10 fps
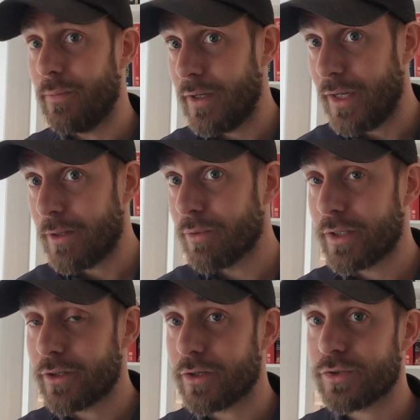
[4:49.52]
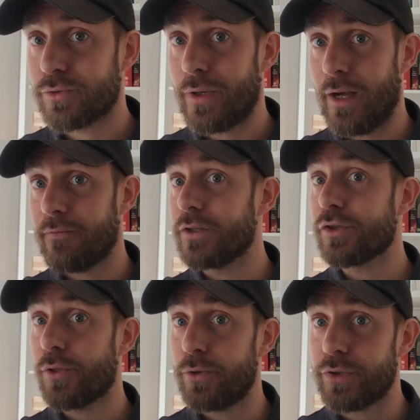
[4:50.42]
enabling us to have this
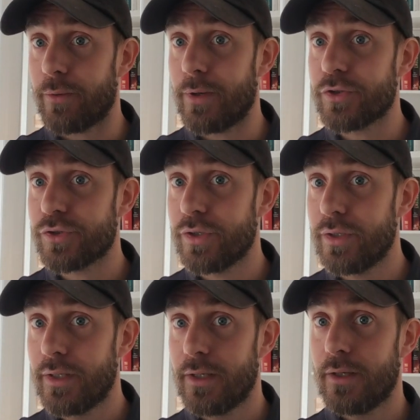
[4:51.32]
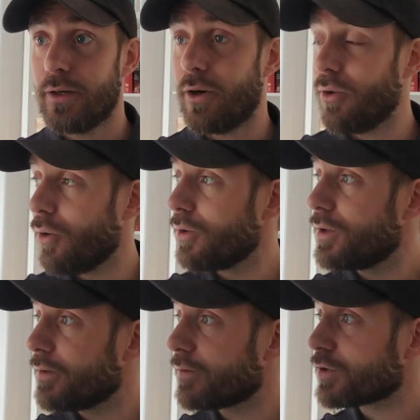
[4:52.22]
third dimension on all the
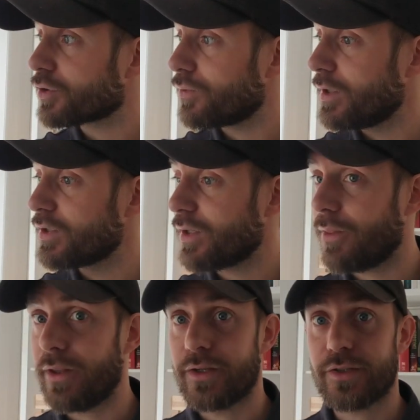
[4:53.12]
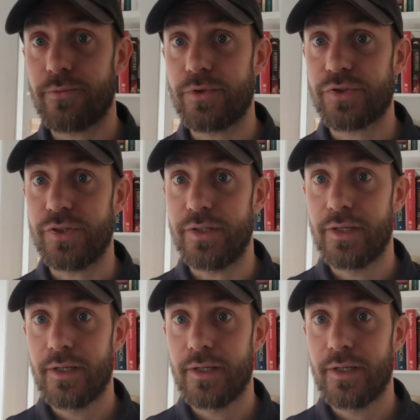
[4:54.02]
different screens and things that we see.